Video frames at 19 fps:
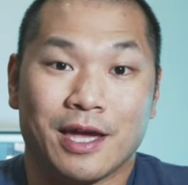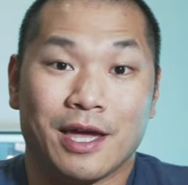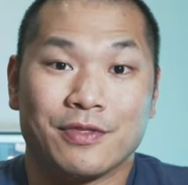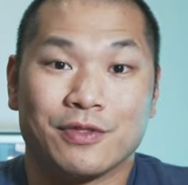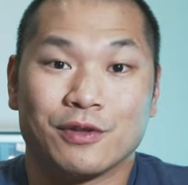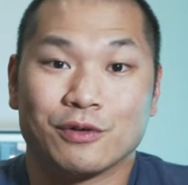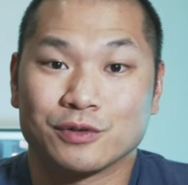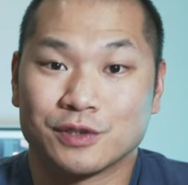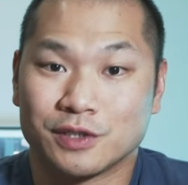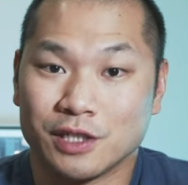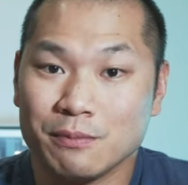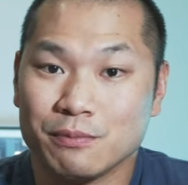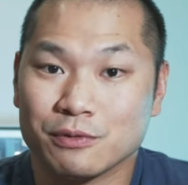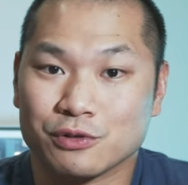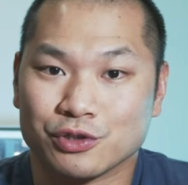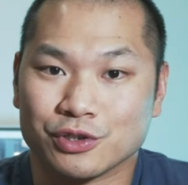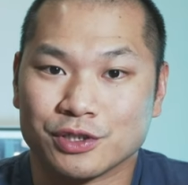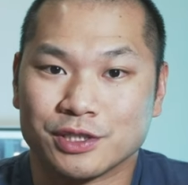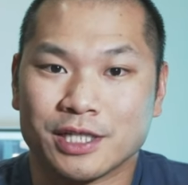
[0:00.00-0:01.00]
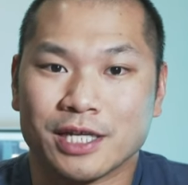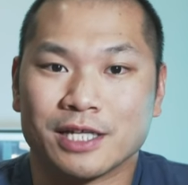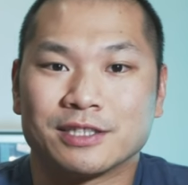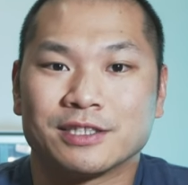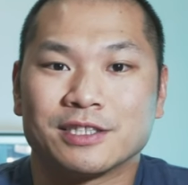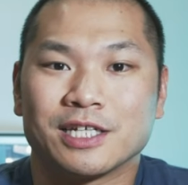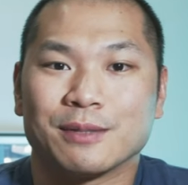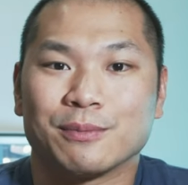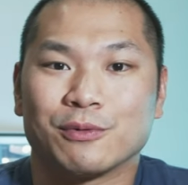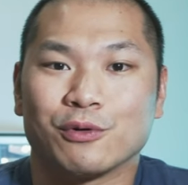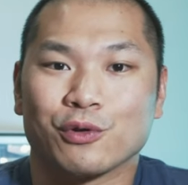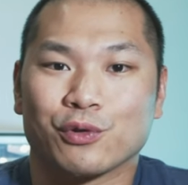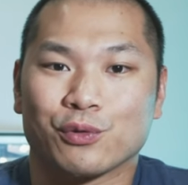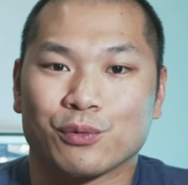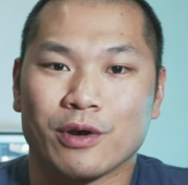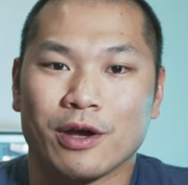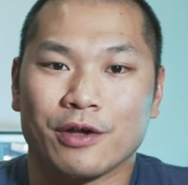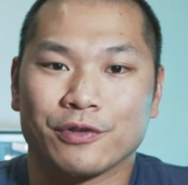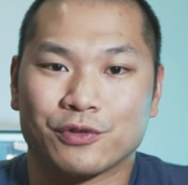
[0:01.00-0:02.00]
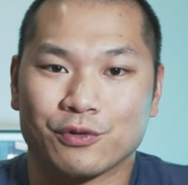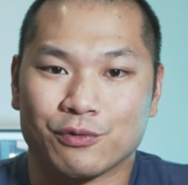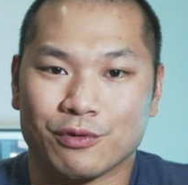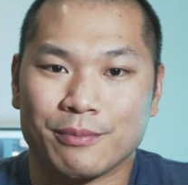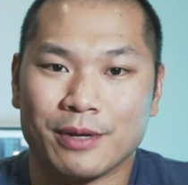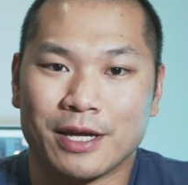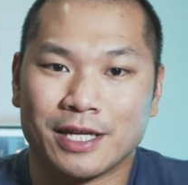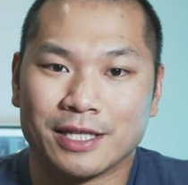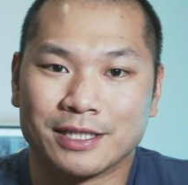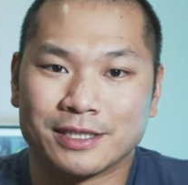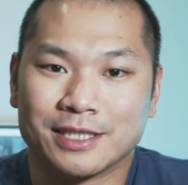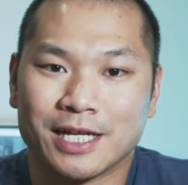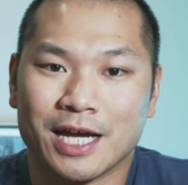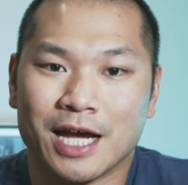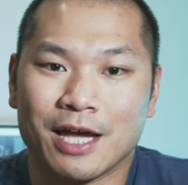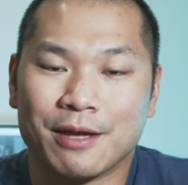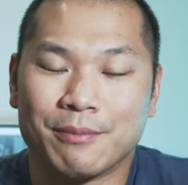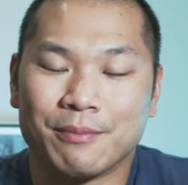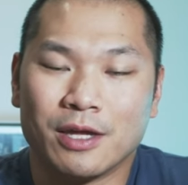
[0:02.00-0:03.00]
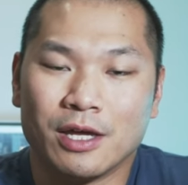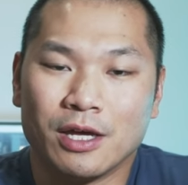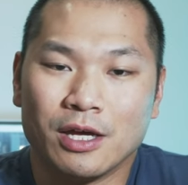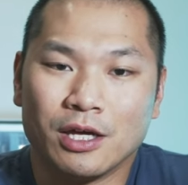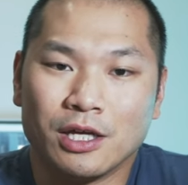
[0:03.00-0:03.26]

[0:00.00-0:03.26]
and those temperatures stayed stable throughout the remaining time.